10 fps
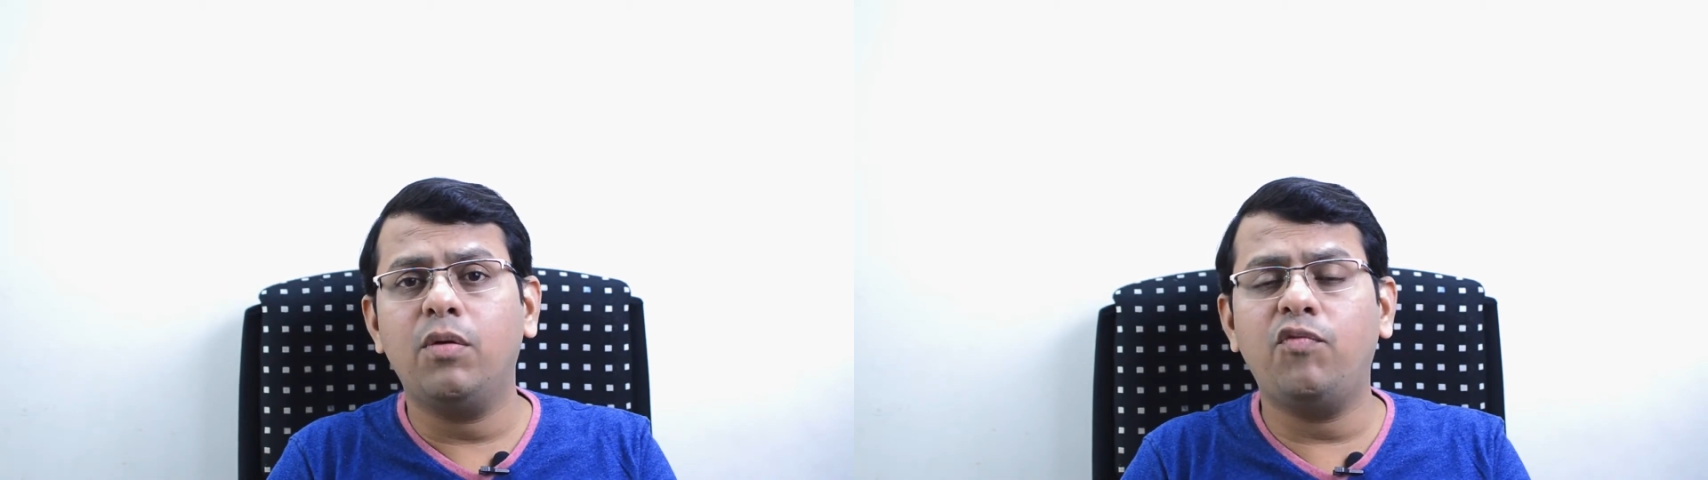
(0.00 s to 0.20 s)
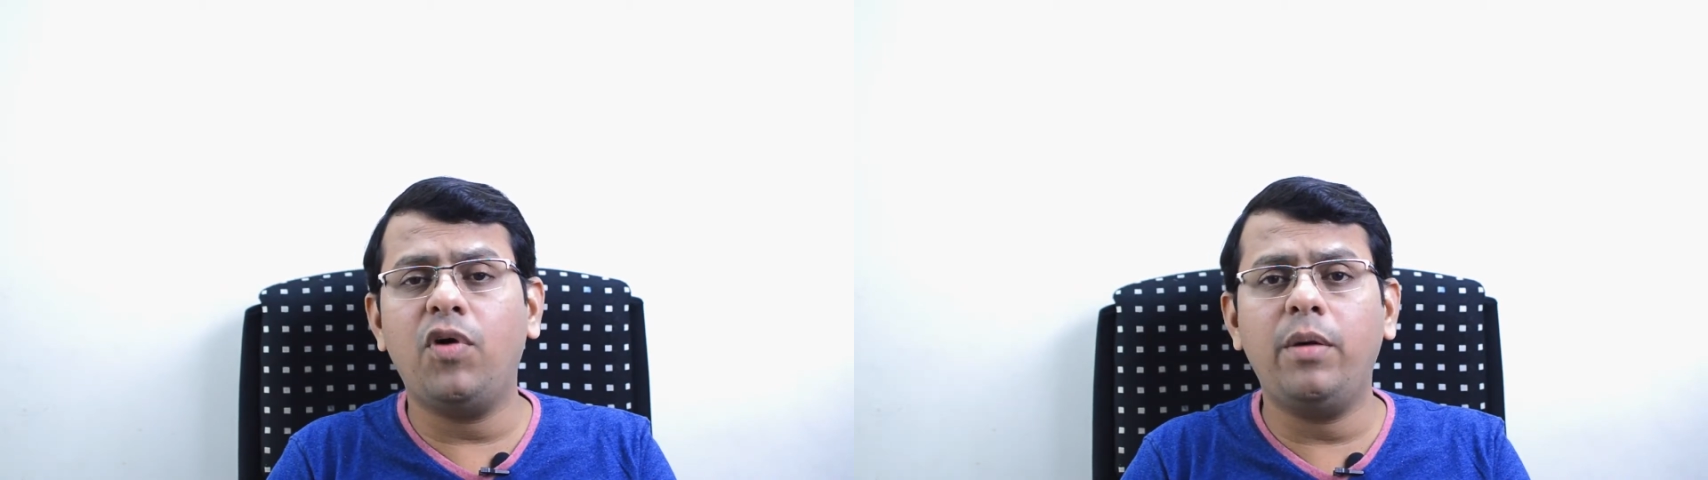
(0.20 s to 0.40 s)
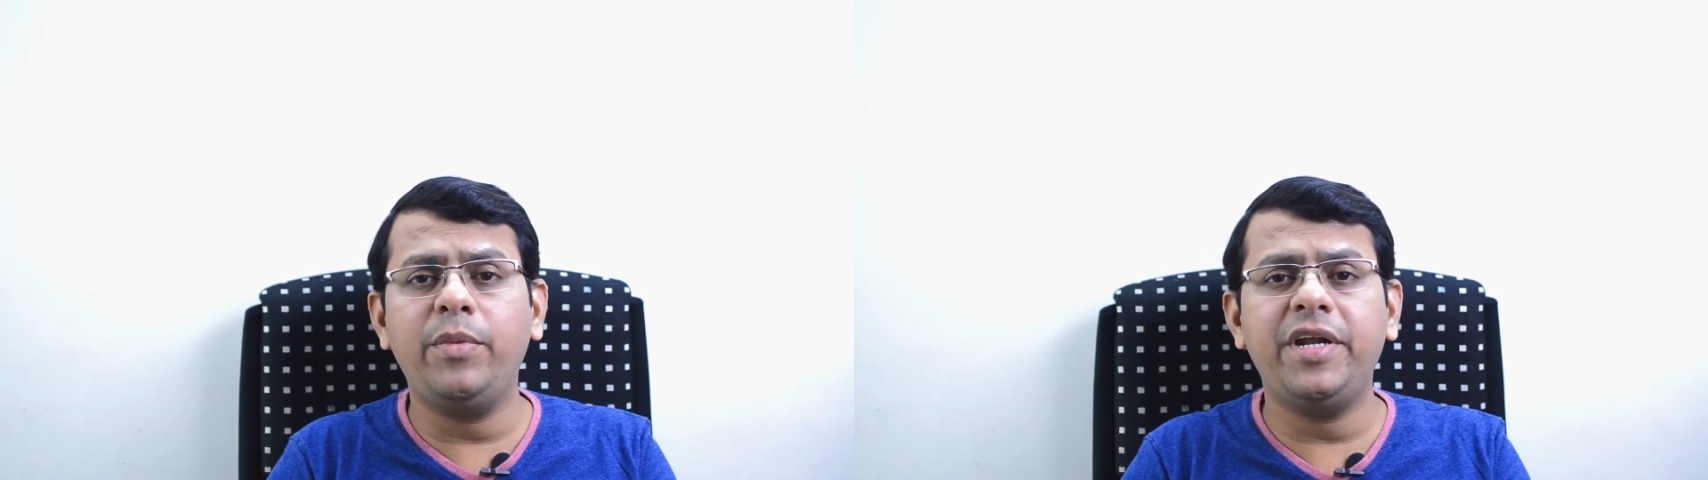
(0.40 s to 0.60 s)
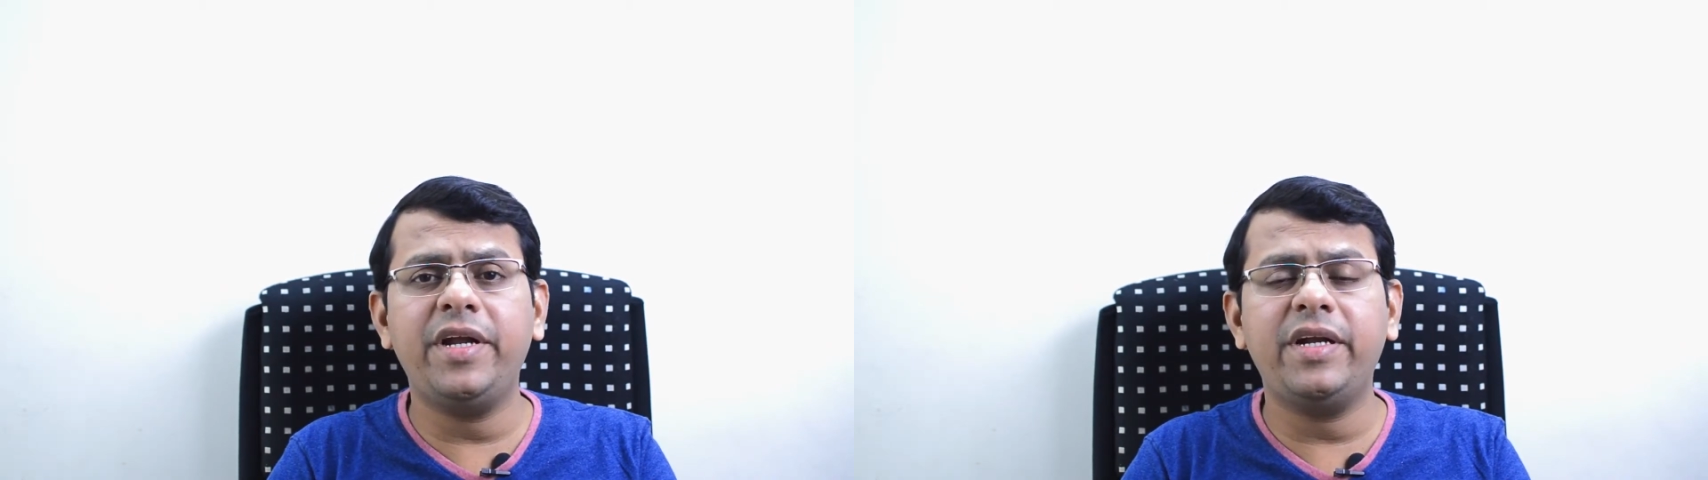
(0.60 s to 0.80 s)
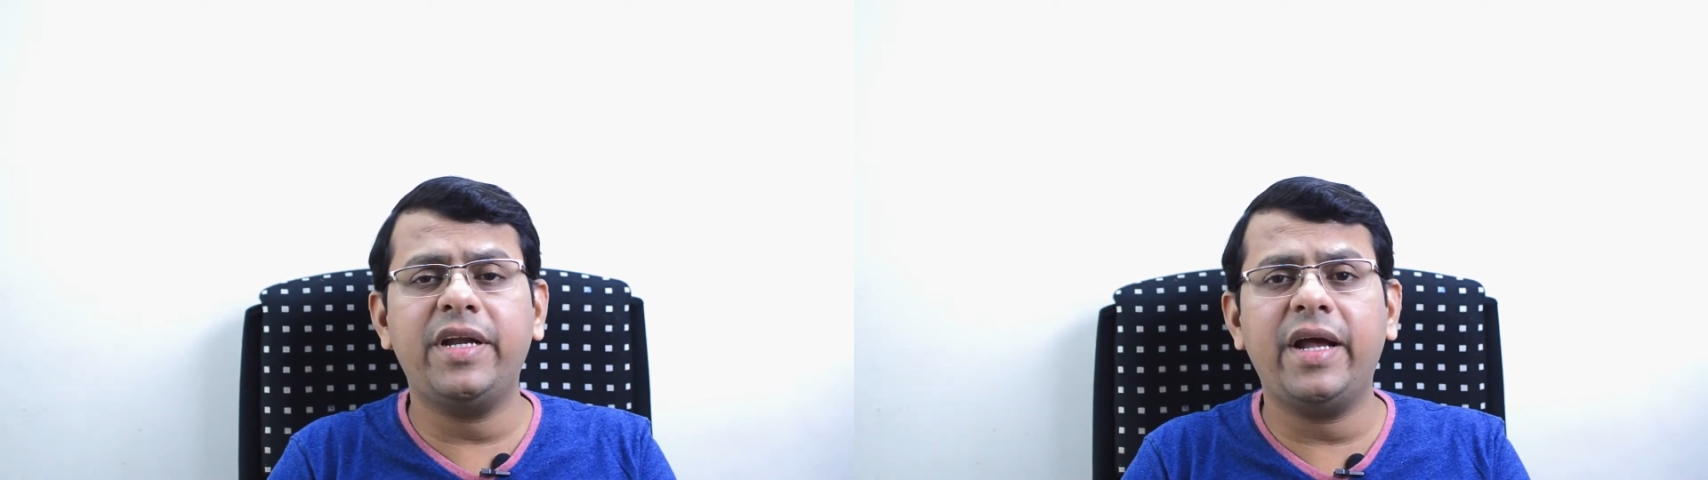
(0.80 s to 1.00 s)

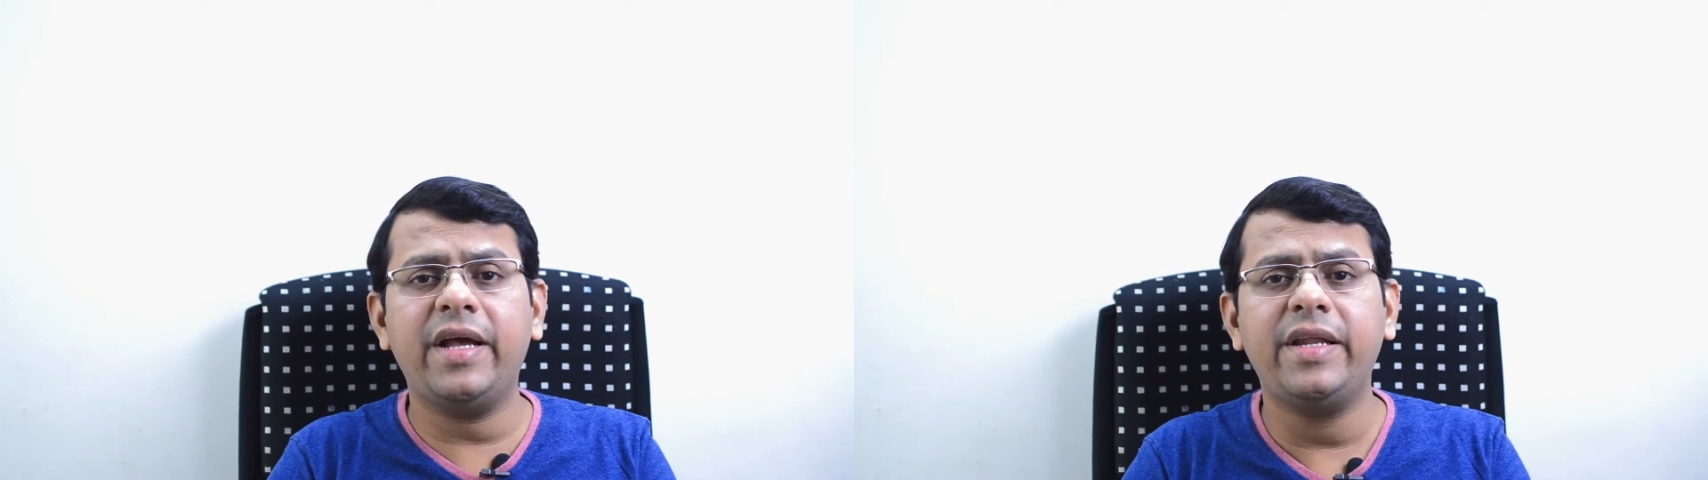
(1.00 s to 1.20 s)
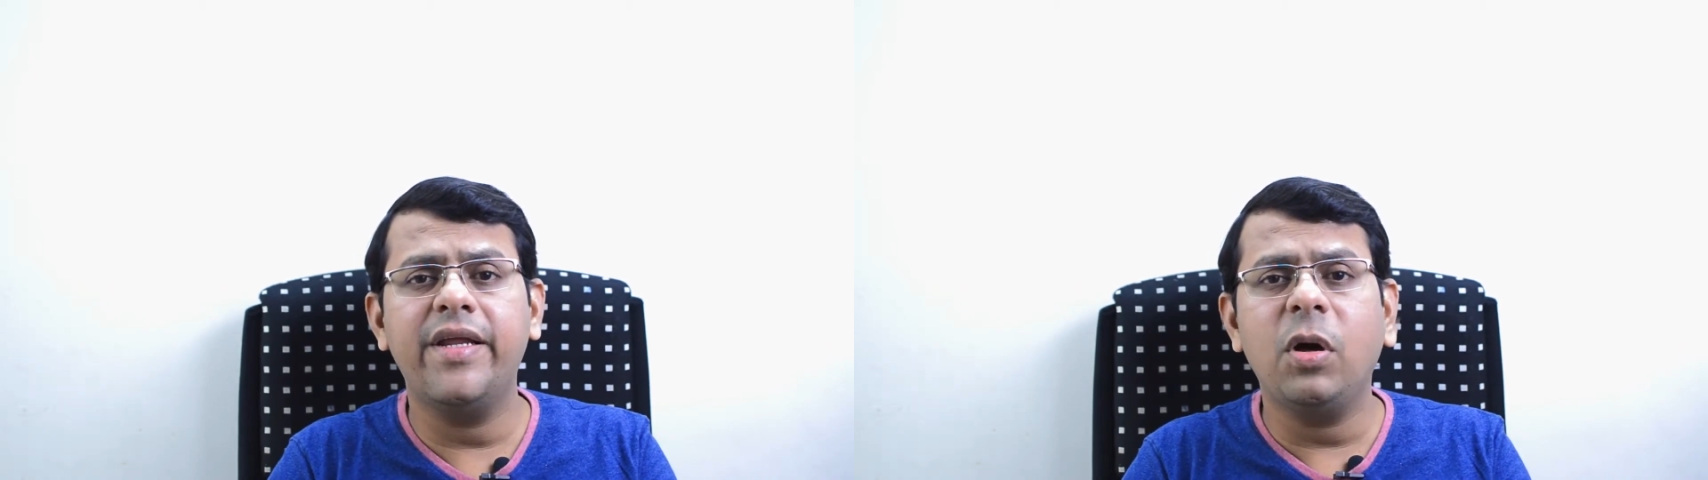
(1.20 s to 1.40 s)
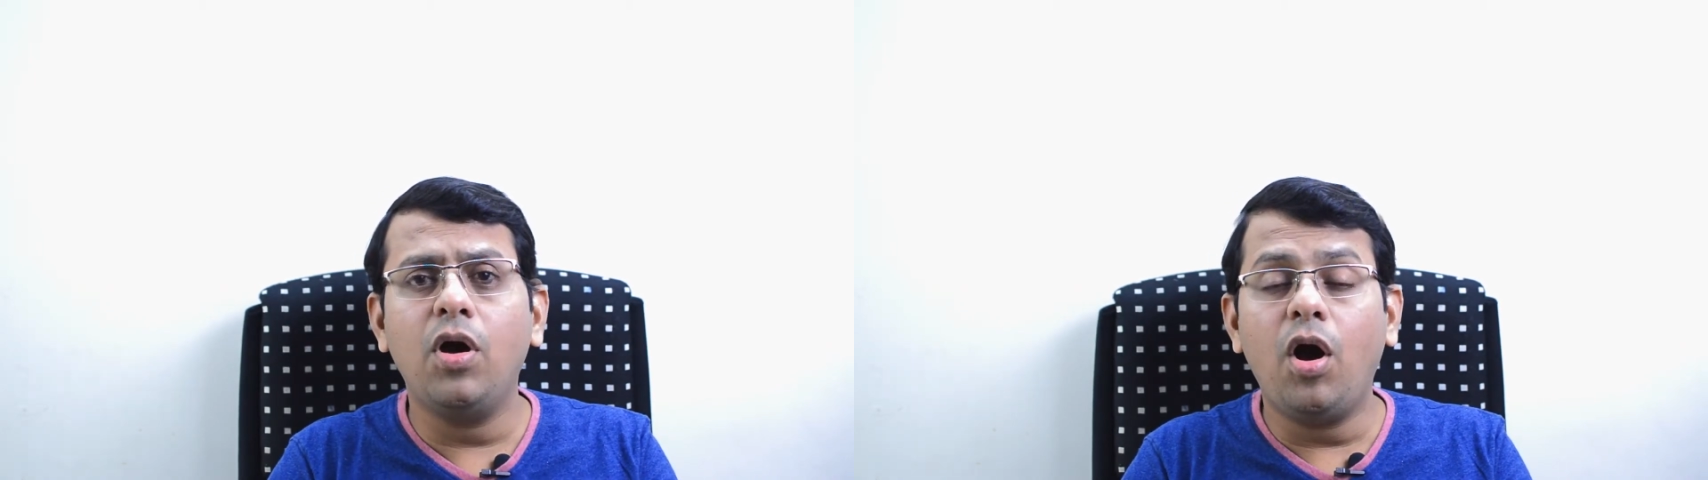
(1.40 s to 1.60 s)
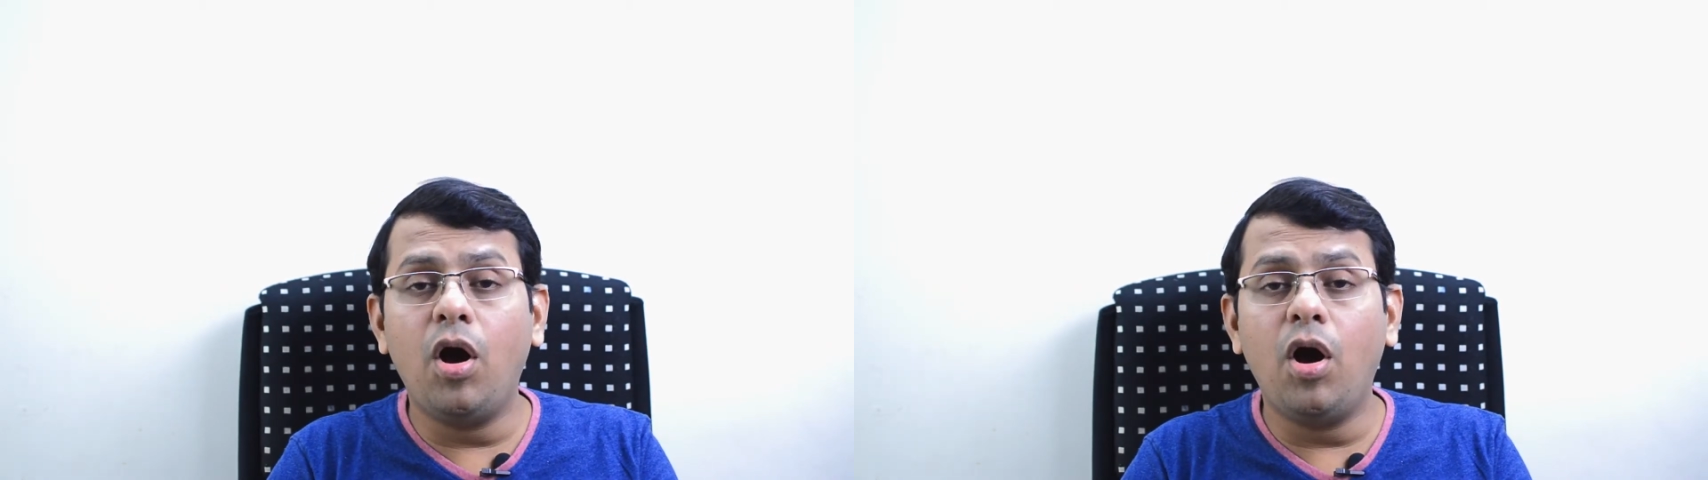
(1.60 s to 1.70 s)
vomiting, diarrhea,